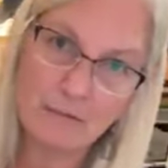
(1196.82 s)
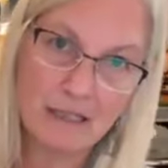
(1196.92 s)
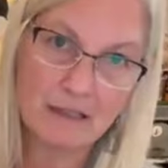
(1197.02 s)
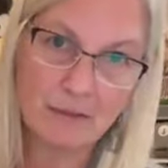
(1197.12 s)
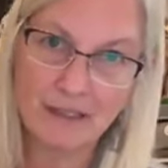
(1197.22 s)
wasn't
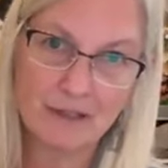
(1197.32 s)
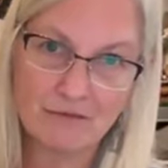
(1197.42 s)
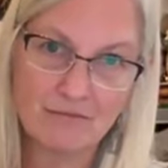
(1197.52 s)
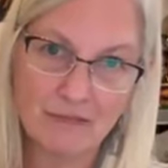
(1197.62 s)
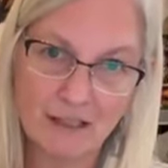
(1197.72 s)
meant to be
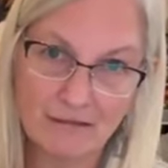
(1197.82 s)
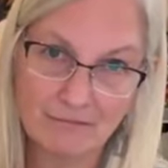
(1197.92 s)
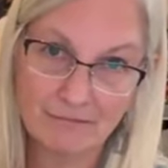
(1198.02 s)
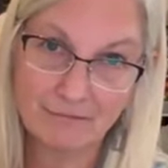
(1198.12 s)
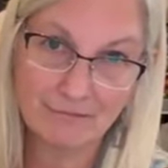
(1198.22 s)

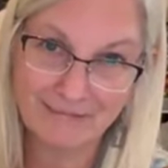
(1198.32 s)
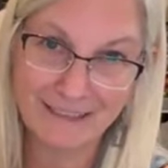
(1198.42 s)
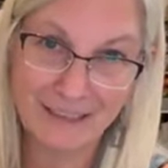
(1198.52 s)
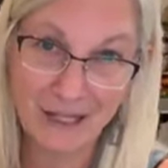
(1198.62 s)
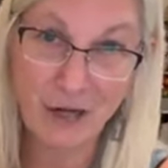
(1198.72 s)

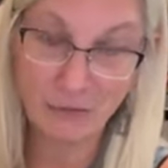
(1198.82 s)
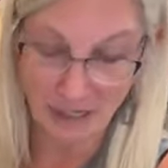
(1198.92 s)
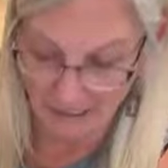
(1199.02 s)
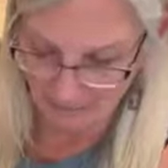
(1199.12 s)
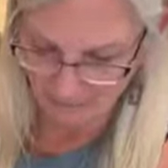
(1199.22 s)
a
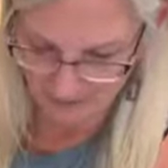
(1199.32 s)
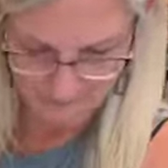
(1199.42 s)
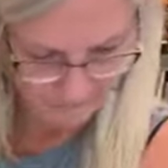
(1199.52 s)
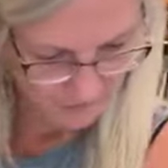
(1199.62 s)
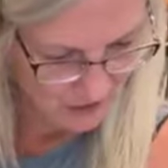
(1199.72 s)
rhyme.